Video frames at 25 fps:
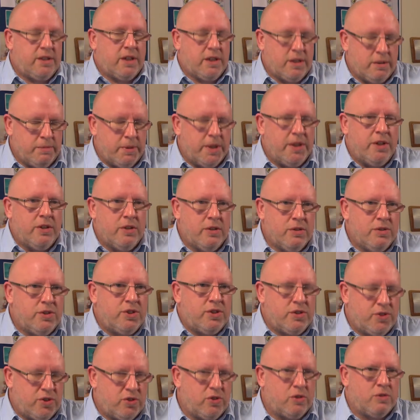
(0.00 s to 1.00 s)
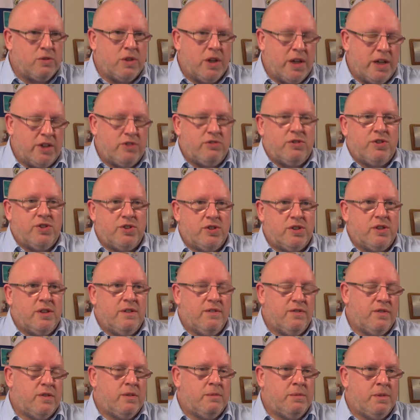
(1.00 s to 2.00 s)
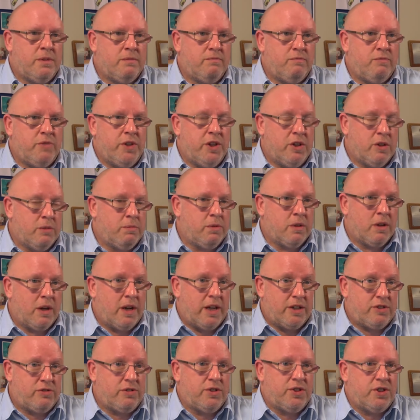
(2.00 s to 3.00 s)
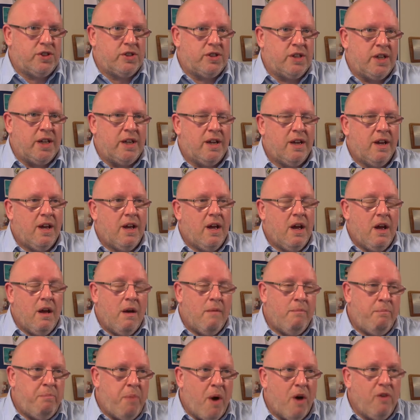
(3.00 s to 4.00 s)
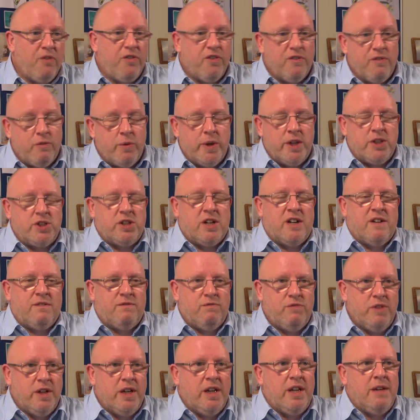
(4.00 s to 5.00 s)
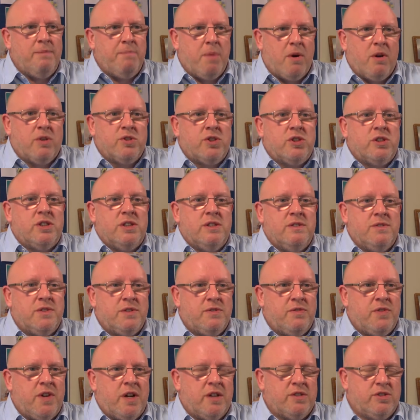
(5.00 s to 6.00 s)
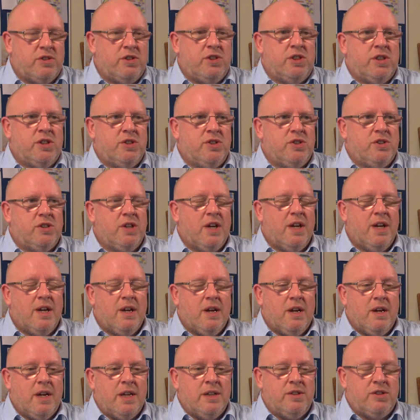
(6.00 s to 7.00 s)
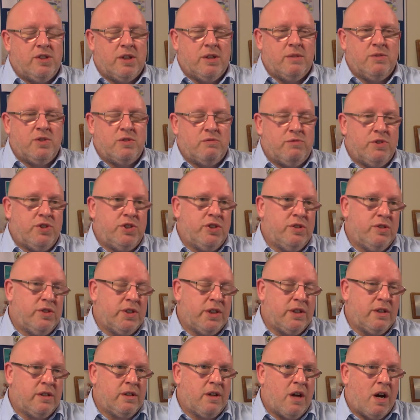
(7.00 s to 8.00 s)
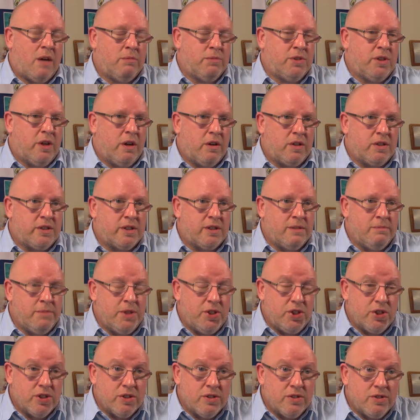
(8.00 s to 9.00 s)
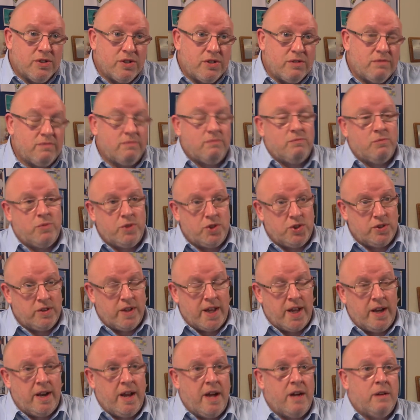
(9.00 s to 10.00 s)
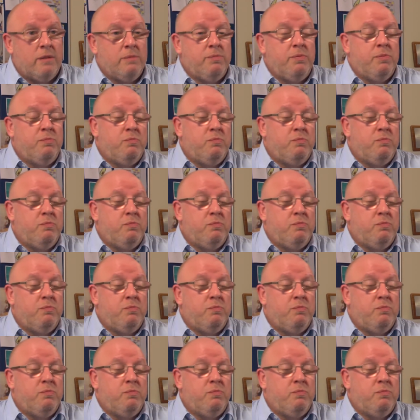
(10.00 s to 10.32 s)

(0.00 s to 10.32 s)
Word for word: they could be used to store electricity from renewable electricity, both of which have really positive advantages in terms of reducing carbon dioxide emissions, which then help